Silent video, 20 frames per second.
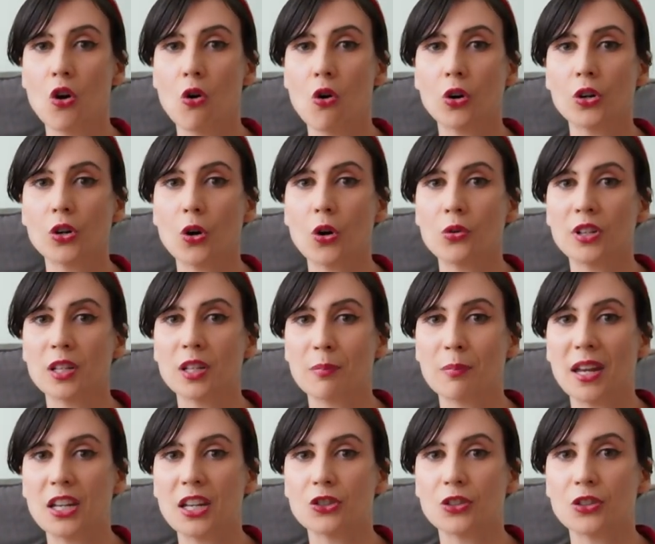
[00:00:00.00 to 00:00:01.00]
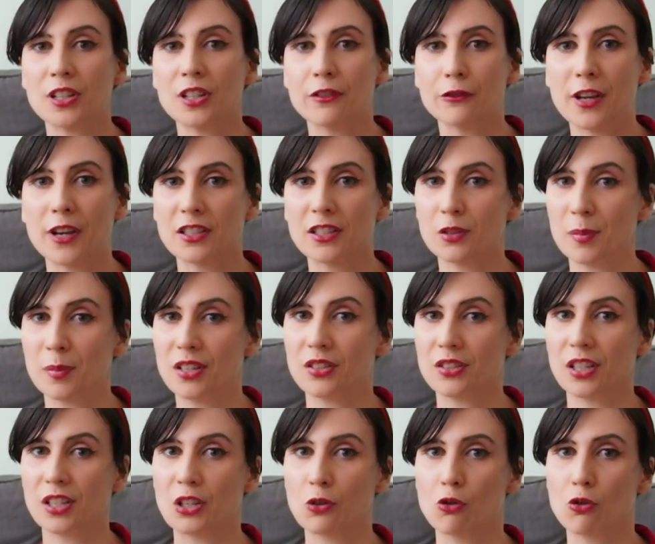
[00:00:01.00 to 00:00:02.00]
or owning major
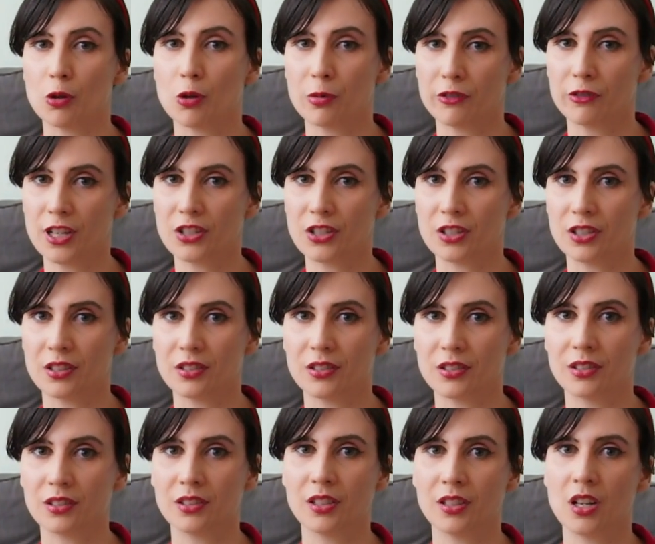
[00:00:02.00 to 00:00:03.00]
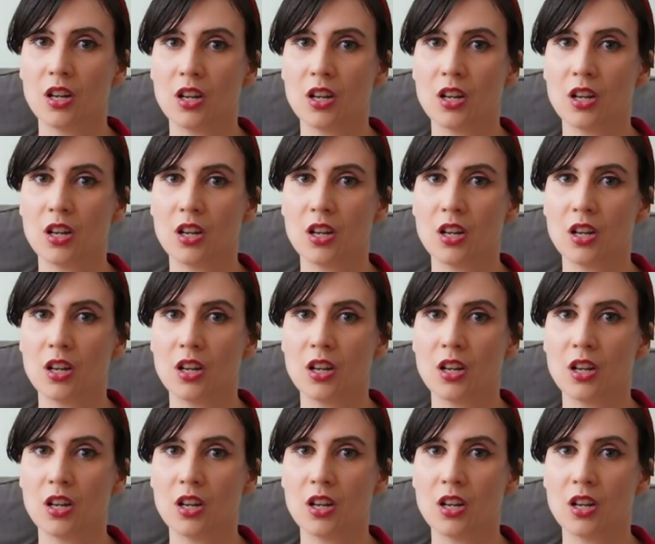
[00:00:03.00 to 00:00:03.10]
investments in corporations.